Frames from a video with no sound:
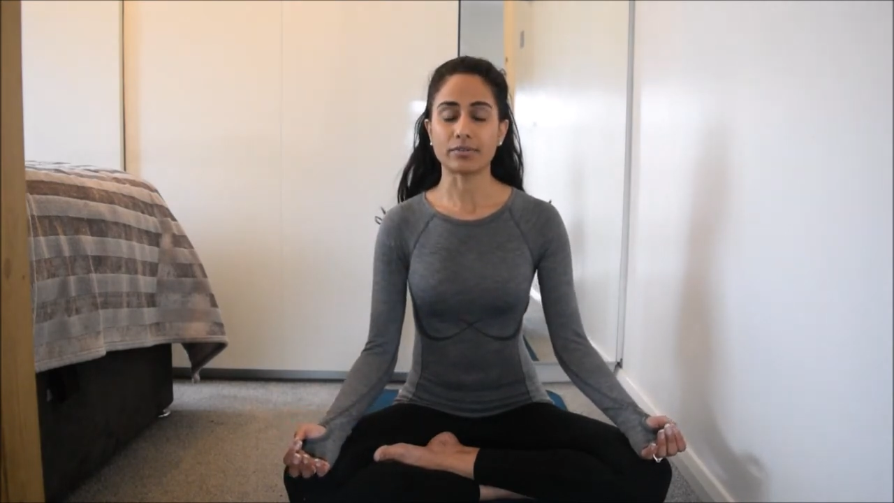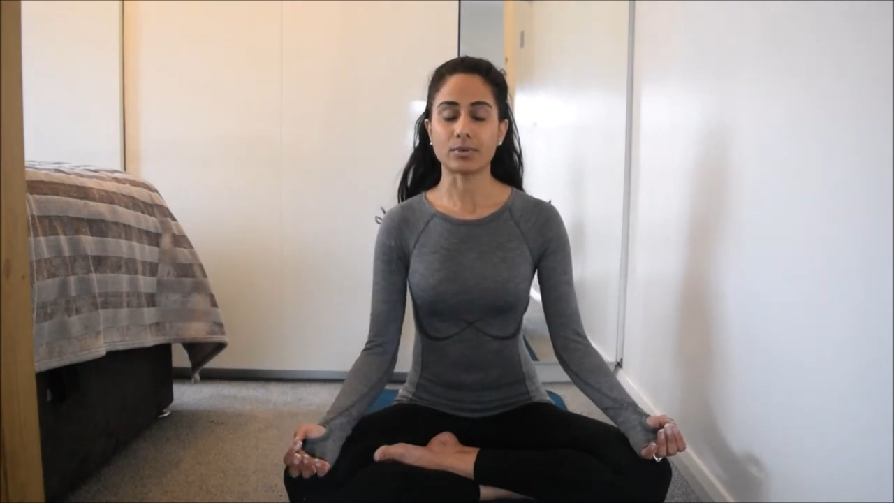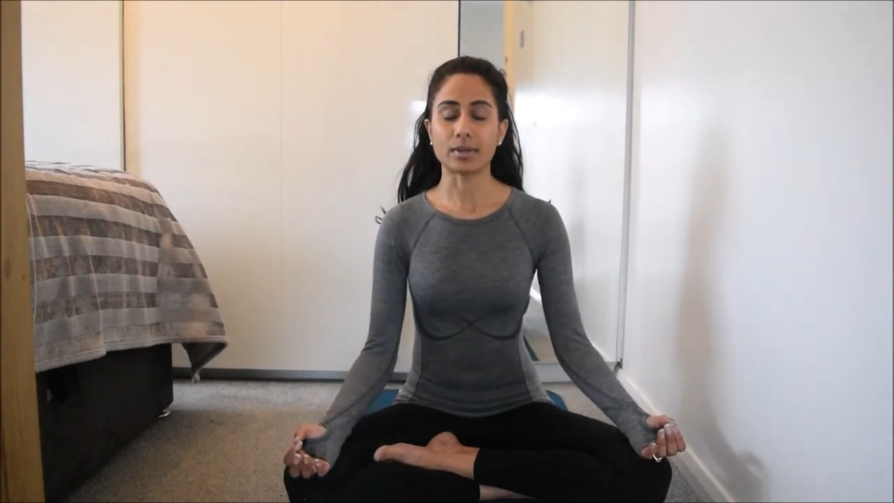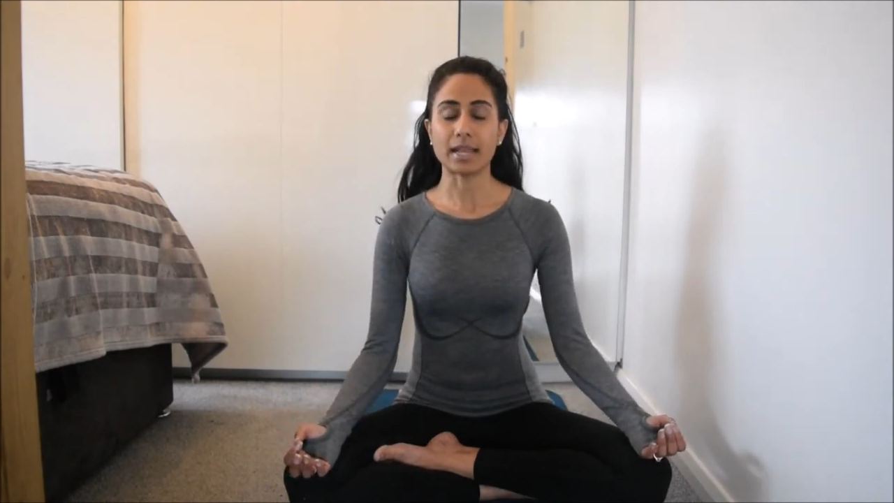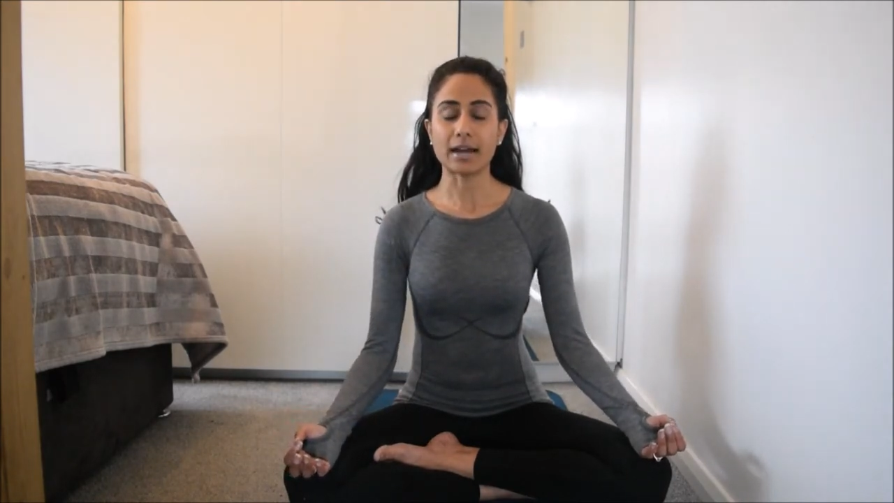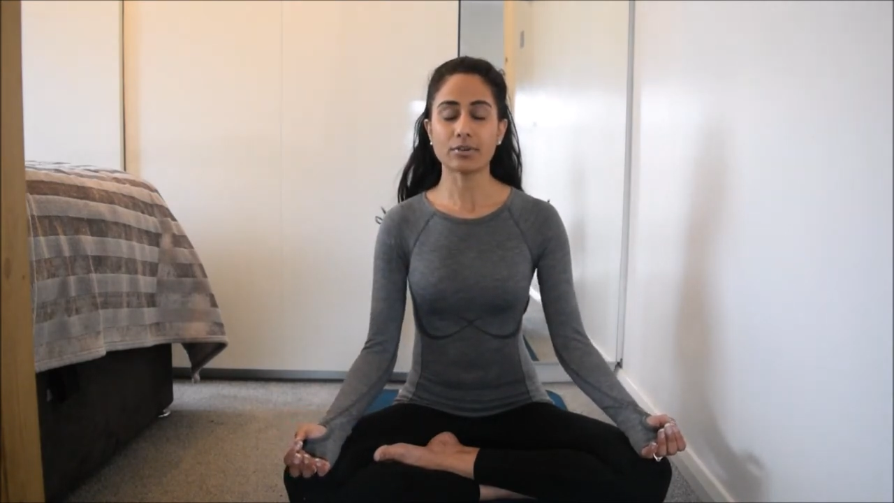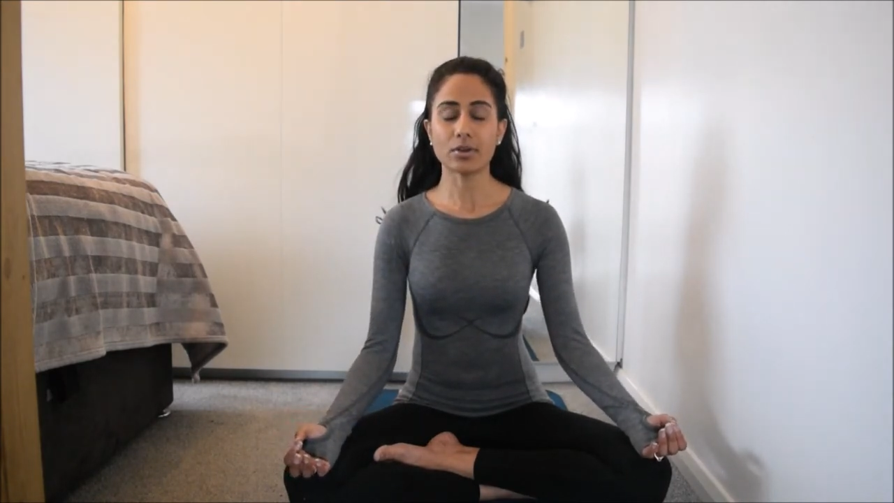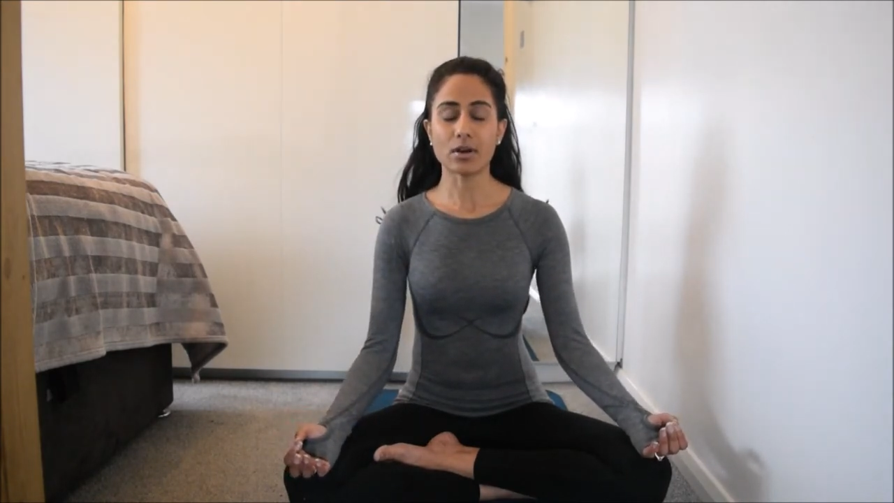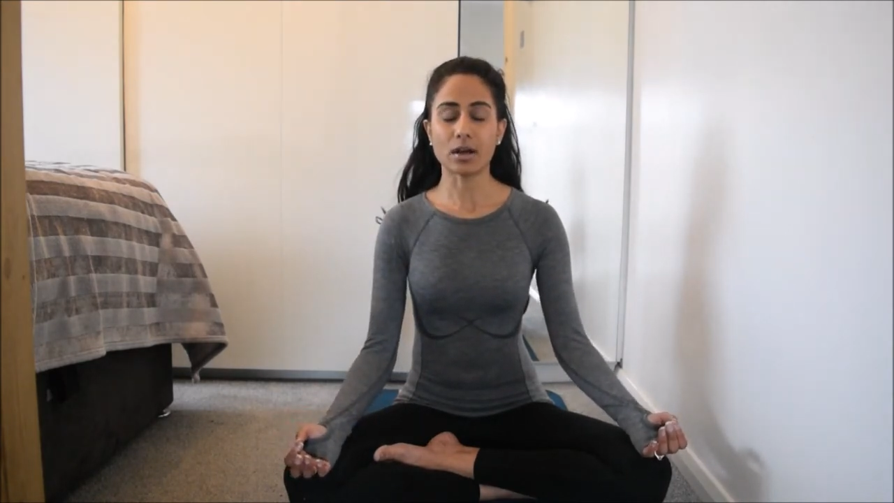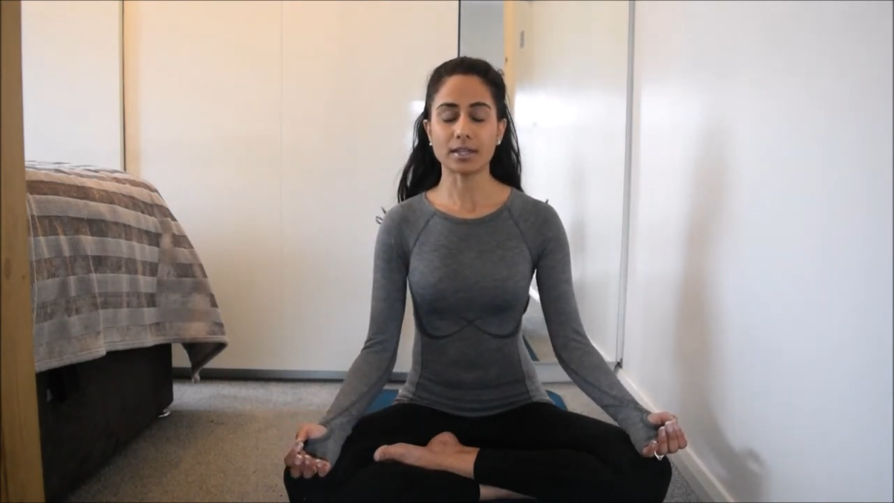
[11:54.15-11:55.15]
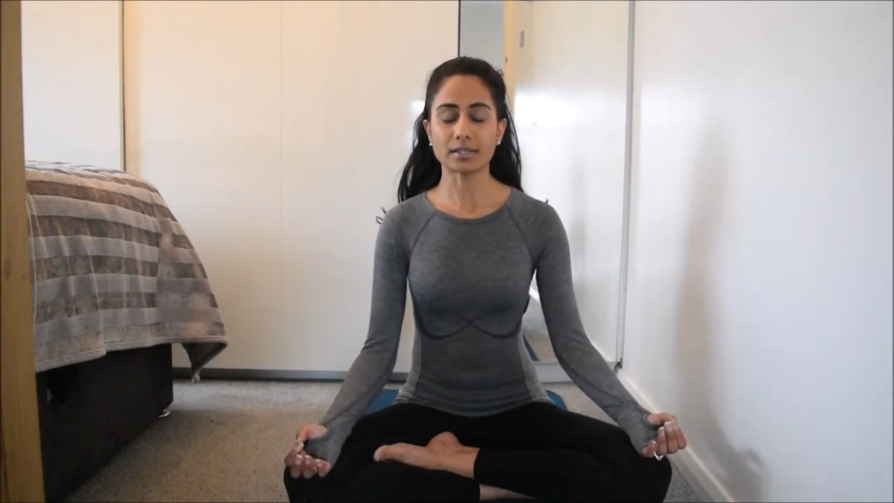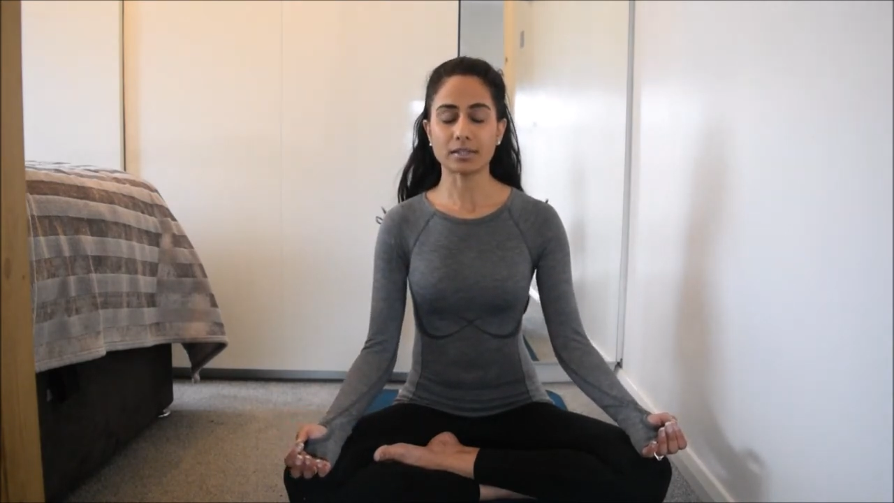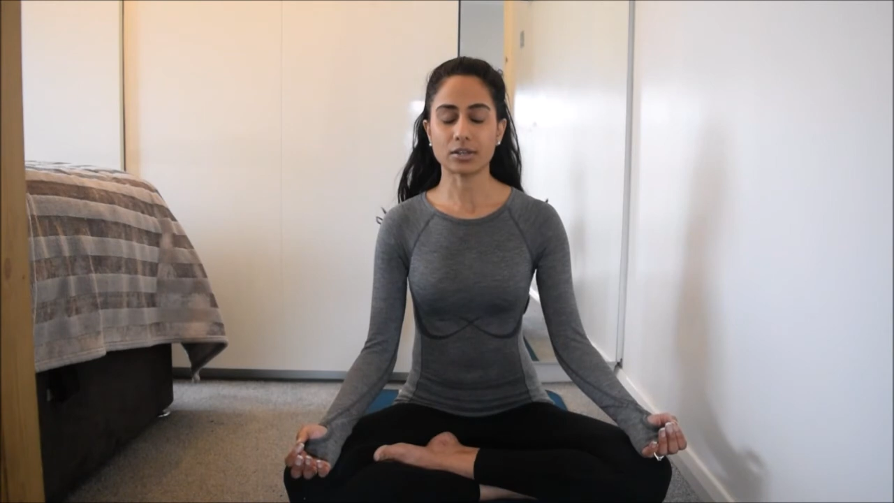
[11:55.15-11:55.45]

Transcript: if you allow your eyes